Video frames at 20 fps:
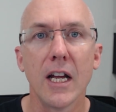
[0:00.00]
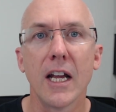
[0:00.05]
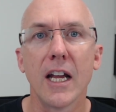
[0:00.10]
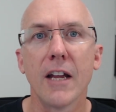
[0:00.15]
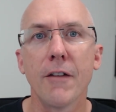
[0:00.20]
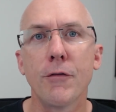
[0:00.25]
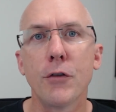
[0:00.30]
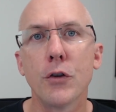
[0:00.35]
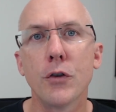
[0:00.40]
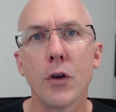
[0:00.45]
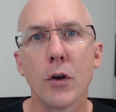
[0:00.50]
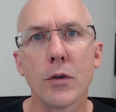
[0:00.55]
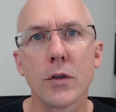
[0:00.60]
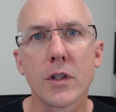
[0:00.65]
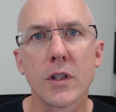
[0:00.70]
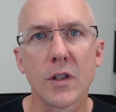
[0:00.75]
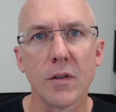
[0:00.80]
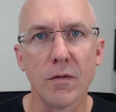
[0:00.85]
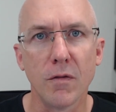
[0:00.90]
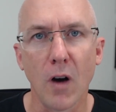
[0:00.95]
If you don't
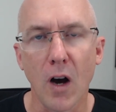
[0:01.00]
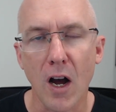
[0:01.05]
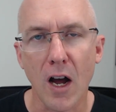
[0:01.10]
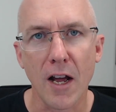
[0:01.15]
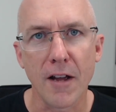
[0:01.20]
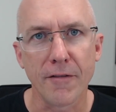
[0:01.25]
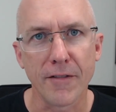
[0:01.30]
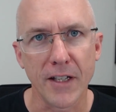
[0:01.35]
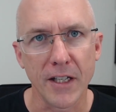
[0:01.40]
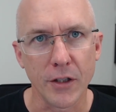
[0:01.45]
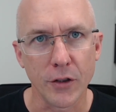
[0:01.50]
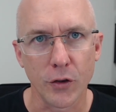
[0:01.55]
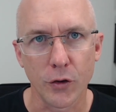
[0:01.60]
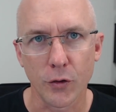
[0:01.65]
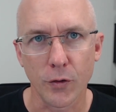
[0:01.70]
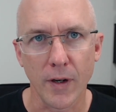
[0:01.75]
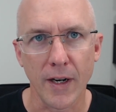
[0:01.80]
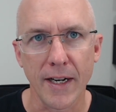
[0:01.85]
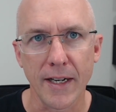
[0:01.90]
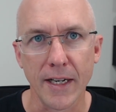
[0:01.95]
survive in
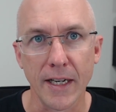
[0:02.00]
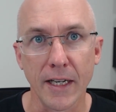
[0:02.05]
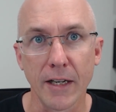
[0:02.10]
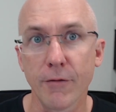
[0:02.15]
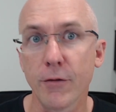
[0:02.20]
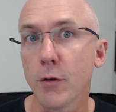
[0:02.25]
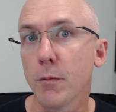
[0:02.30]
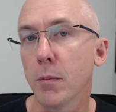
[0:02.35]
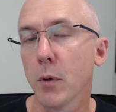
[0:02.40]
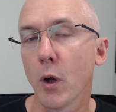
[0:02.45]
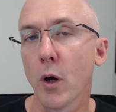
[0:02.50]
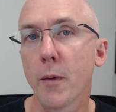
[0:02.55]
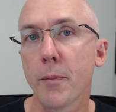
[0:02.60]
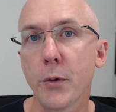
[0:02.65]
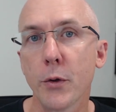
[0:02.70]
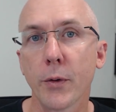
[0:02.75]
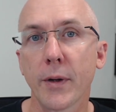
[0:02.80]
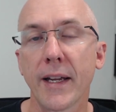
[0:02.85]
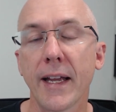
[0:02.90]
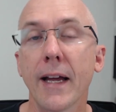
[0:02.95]
trading, if you blow up
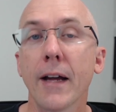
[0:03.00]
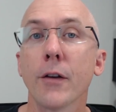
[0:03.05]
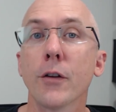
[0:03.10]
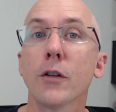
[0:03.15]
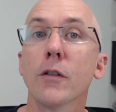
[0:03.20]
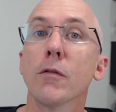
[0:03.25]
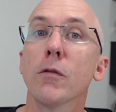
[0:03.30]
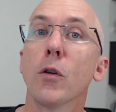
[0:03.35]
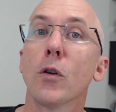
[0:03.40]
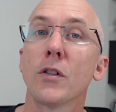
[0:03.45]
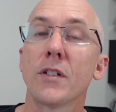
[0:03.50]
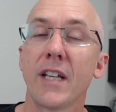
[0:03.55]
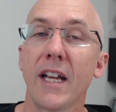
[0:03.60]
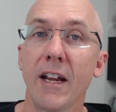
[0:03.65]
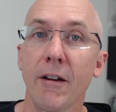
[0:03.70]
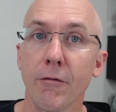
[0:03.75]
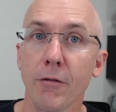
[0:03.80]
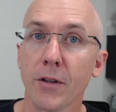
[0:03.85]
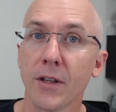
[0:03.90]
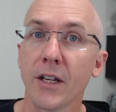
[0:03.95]
your account, you've lost
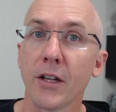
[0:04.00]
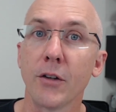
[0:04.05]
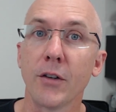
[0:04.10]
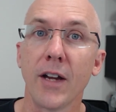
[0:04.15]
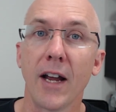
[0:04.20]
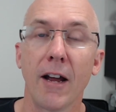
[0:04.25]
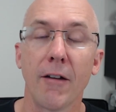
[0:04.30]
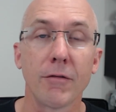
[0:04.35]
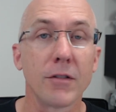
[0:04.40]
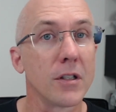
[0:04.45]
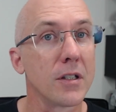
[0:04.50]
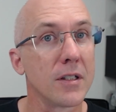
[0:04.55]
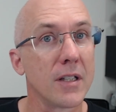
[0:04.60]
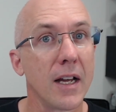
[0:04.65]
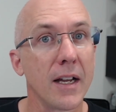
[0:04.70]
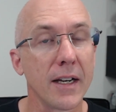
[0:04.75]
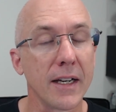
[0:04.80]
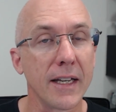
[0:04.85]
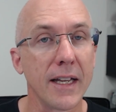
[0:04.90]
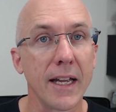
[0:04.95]
everything and you have to
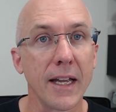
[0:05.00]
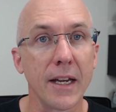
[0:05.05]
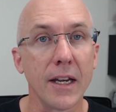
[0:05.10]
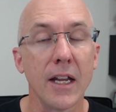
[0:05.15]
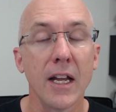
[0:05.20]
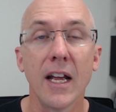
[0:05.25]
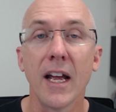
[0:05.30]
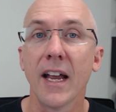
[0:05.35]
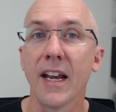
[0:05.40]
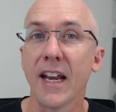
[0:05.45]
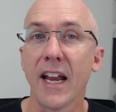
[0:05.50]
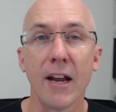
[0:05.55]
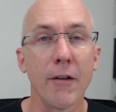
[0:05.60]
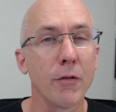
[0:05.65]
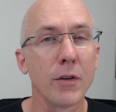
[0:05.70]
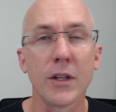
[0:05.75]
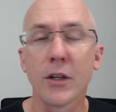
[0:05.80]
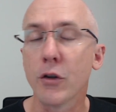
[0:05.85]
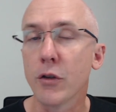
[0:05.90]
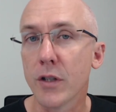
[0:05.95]
start again. And
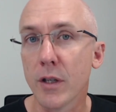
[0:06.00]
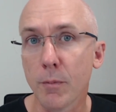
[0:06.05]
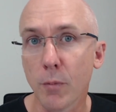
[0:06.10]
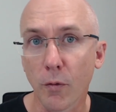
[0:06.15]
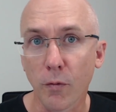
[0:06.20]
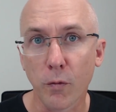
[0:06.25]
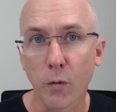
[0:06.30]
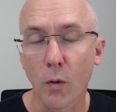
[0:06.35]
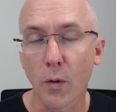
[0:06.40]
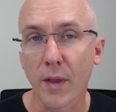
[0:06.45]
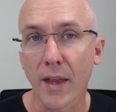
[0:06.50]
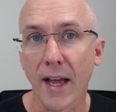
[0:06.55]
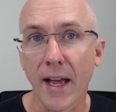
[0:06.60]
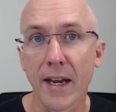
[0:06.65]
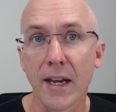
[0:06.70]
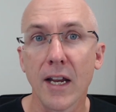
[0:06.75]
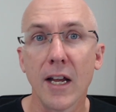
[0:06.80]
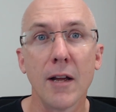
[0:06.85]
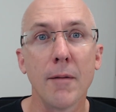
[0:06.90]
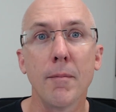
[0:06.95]
everything you did before
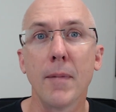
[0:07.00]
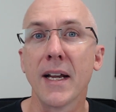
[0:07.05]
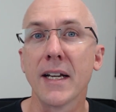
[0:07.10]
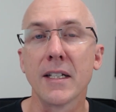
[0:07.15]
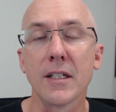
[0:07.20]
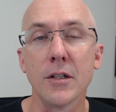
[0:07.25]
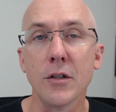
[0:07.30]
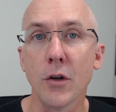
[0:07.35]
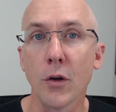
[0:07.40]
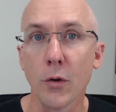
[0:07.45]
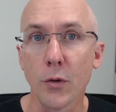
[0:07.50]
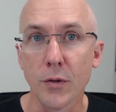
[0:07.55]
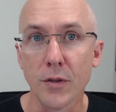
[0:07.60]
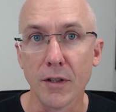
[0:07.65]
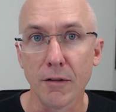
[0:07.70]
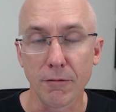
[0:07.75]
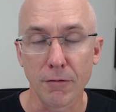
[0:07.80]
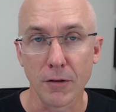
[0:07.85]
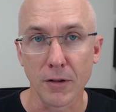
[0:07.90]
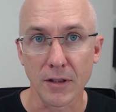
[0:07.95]
that makes no
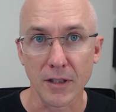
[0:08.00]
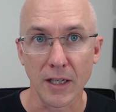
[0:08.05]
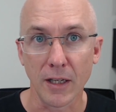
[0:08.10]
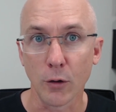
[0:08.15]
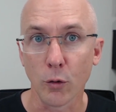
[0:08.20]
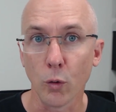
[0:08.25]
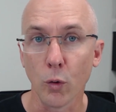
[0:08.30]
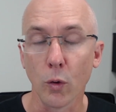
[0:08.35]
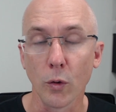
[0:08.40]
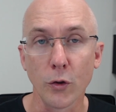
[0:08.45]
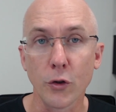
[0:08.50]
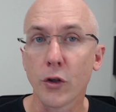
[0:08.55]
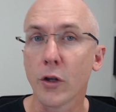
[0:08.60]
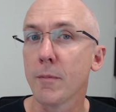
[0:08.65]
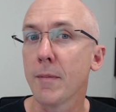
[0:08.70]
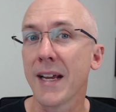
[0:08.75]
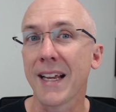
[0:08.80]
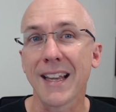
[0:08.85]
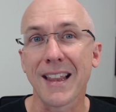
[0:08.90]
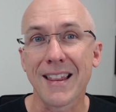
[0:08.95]
difference at all. You could
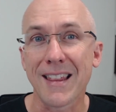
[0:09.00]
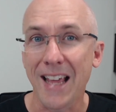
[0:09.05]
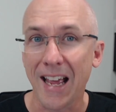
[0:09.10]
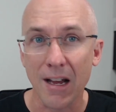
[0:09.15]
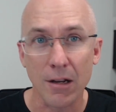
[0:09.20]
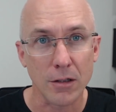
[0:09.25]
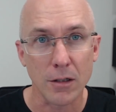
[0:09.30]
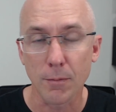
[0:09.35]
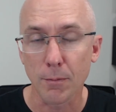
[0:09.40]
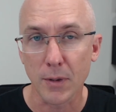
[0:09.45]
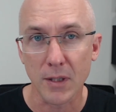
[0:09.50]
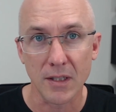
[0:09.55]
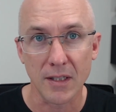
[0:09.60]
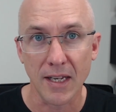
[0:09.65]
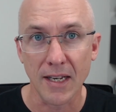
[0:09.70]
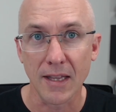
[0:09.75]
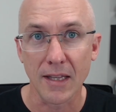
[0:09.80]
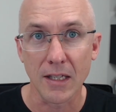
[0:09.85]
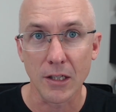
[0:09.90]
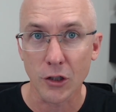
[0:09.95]
make
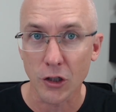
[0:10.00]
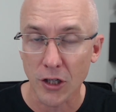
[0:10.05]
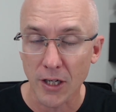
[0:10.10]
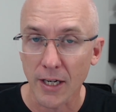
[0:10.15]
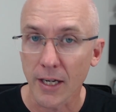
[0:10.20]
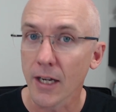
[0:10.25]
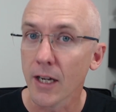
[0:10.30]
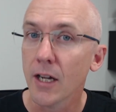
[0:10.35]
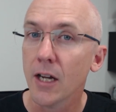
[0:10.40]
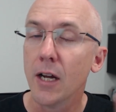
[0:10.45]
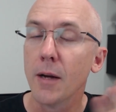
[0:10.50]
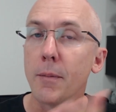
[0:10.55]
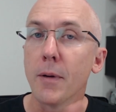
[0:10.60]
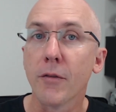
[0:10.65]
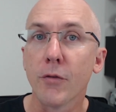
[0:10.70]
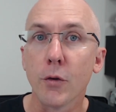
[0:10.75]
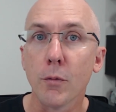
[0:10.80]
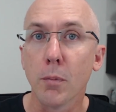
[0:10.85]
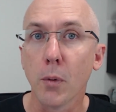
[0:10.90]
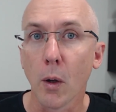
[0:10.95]
1,000% this year, but if
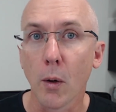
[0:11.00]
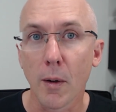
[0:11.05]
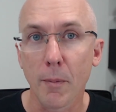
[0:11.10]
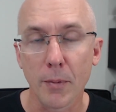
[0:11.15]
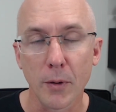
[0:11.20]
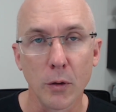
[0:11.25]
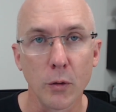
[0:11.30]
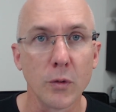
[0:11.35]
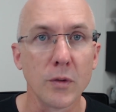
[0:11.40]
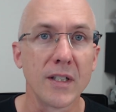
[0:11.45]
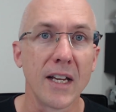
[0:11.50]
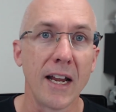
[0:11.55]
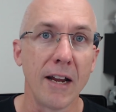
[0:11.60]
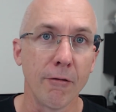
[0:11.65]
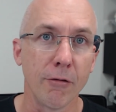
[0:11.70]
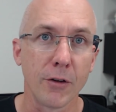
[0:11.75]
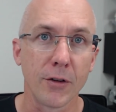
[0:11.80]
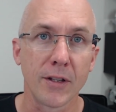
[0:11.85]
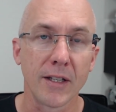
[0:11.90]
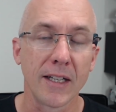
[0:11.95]
you blow up and lose
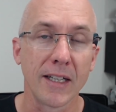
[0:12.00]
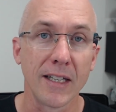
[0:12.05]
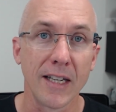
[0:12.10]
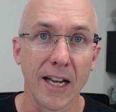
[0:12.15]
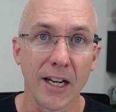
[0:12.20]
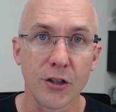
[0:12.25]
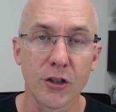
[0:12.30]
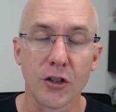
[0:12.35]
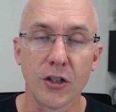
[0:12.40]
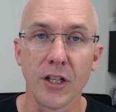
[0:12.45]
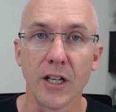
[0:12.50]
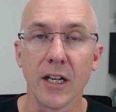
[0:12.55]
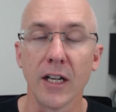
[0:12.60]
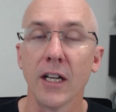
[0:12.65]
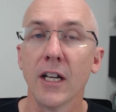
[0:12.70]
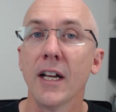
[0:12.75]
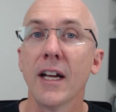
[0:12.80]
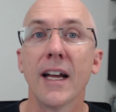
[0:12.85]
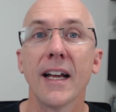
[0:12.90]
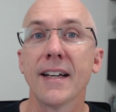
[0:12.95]
everything next year,
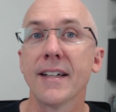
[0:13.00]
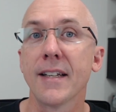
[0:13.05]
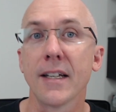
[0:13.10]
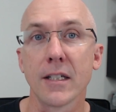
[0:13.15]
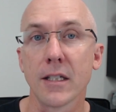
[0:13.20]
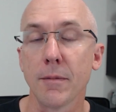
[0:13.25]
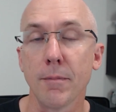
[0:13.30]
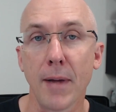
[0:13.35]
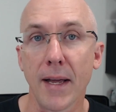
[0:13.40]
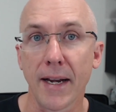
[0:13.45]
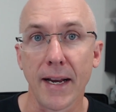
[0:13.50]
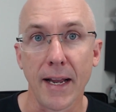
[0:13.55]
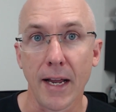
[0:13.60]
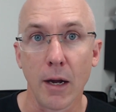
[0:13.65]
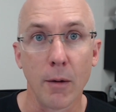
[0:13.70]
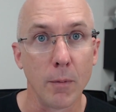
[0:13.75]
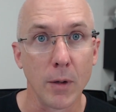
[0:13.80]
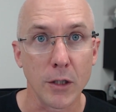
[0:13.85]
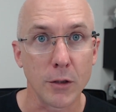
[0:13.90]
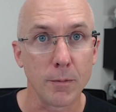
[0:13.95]
it doesn't matter how
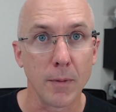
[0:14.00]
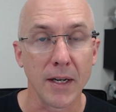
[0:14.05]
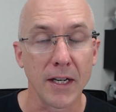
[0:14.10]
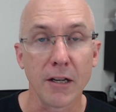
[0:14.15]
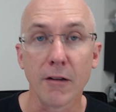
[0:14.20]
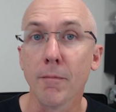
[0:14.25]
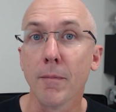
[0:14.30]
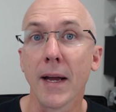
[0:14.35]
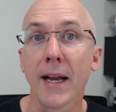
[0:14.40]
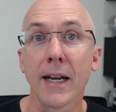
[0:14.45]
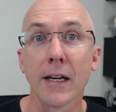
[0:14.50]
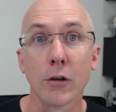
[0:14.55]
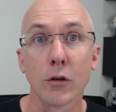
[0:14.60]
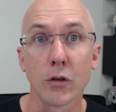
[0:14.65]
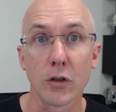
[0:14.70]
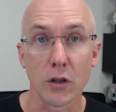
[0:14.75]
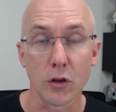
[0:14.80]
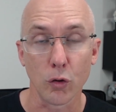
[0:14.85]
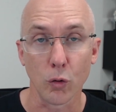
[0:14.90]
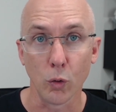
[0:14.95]
much money you made because
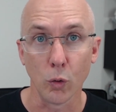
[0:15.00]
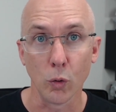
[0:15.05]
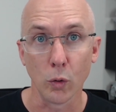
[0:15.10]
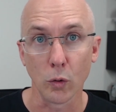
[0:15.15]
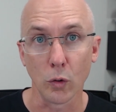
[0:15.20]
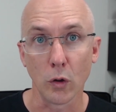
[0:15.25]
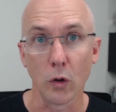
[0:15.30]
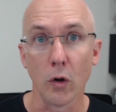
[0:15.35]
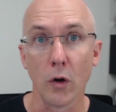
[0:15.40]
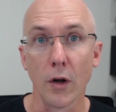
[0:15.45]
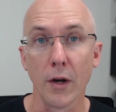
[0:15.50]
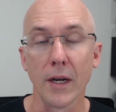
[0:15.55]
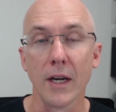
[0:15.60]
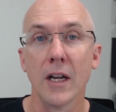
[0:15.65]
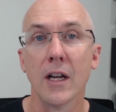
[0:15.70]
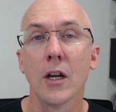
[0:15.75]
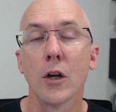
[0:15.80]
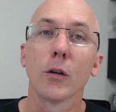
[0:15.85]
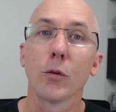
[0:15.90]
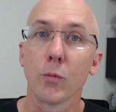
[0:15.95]
it's all gone.
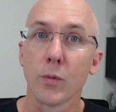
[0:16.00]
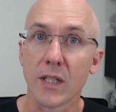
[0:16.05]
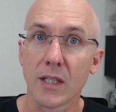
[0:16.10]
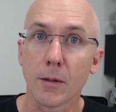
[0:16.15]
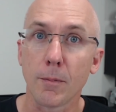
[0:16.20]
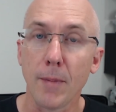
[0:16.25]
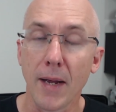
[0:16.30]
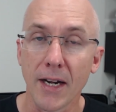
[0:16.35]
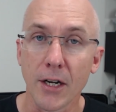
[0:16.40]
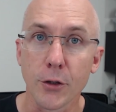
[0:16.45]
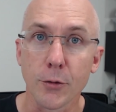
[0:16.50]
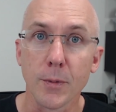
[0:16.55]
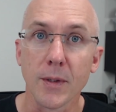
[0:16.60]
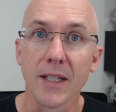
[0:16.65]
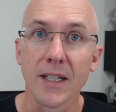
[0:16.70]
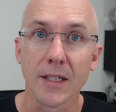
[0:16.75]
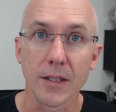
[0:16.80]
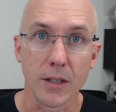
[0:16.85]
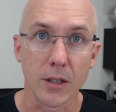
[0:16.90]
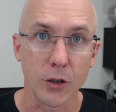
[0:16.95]
Risk management
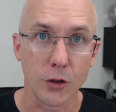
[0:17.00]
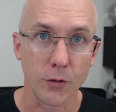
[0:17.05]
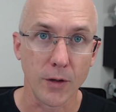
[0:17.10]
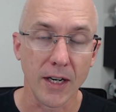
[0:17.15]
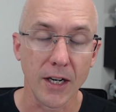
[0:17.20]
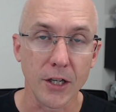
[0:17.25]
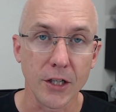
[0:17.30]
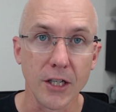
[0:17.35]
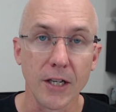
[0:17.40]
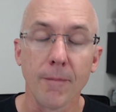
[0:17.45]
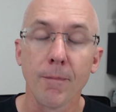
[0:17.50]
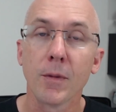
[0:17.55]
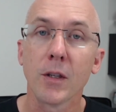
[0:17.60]
is the strategy.